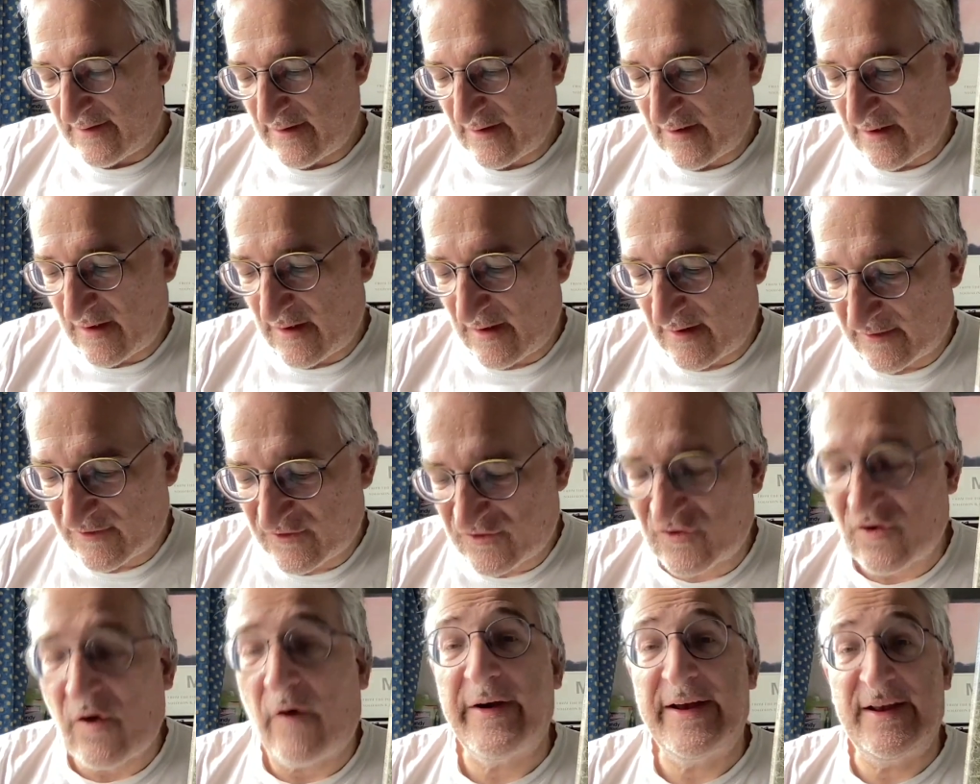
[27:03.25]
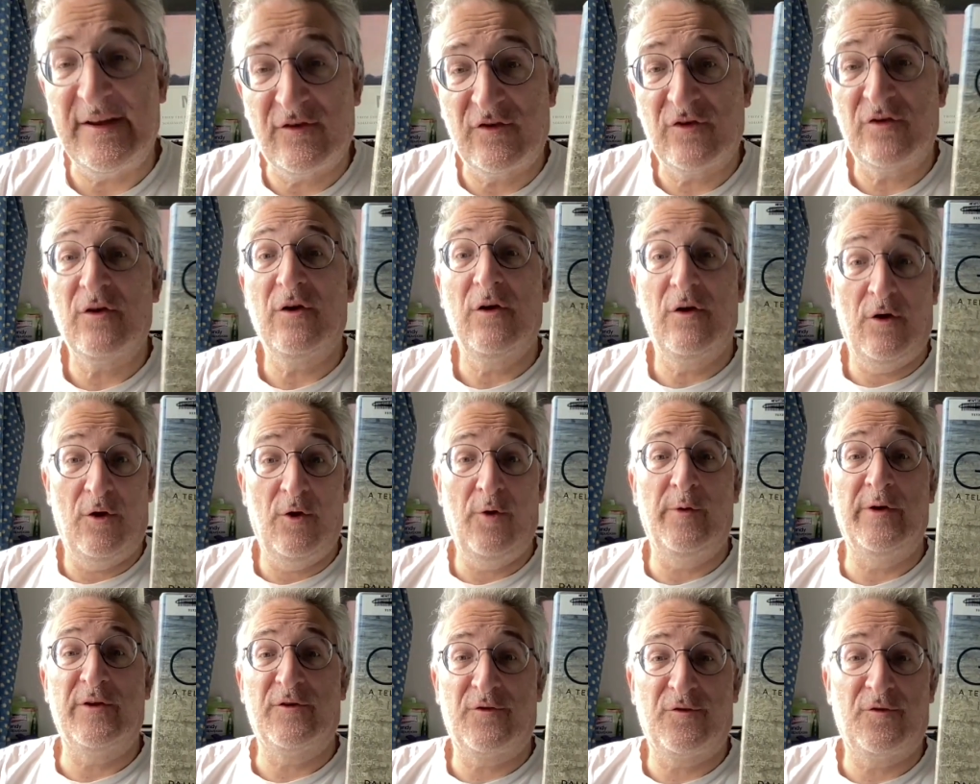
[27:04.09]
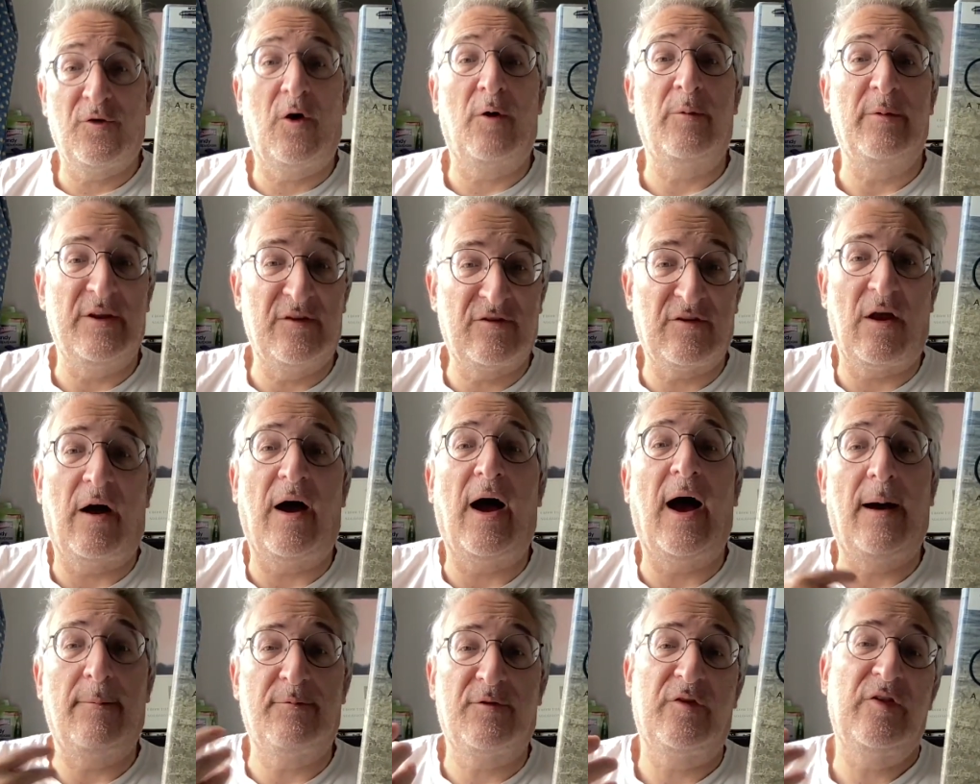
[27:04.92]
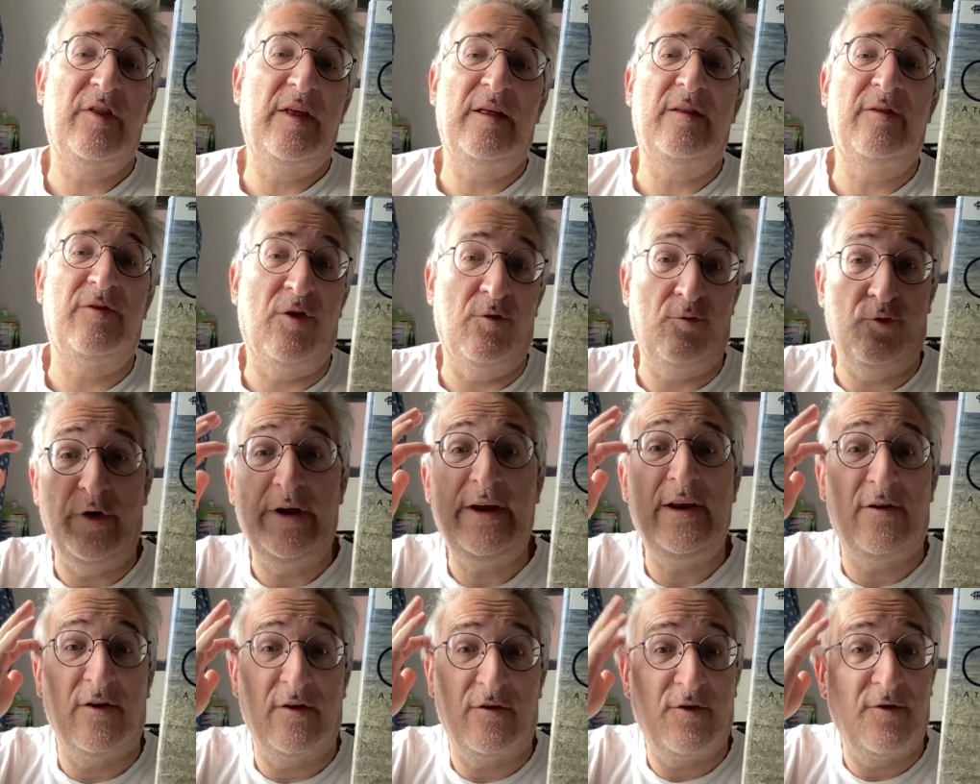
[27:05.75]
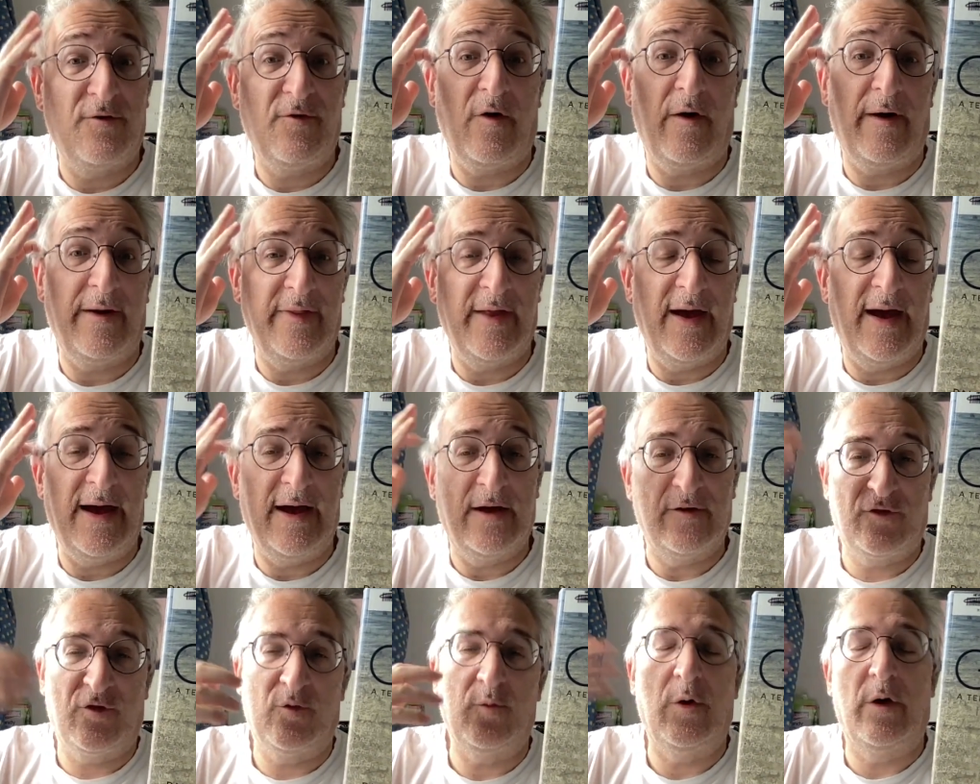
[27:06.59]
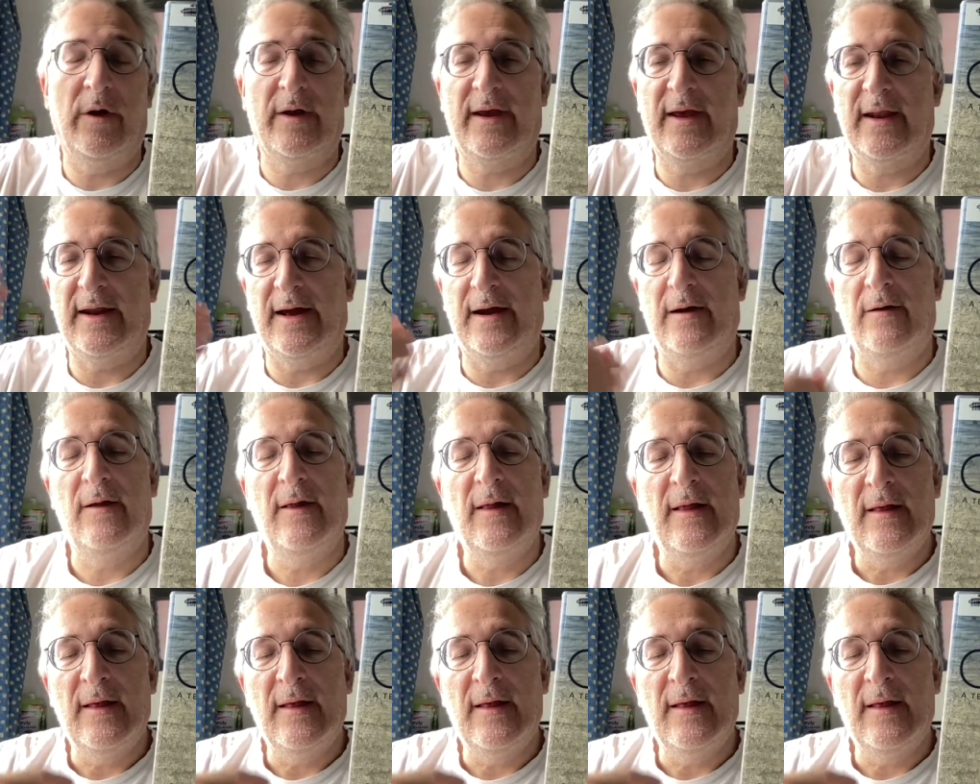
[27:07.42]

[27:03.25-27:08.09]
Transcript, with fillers: uh, cite who it's from. It's like up to the, the reader to find that out, to work it out.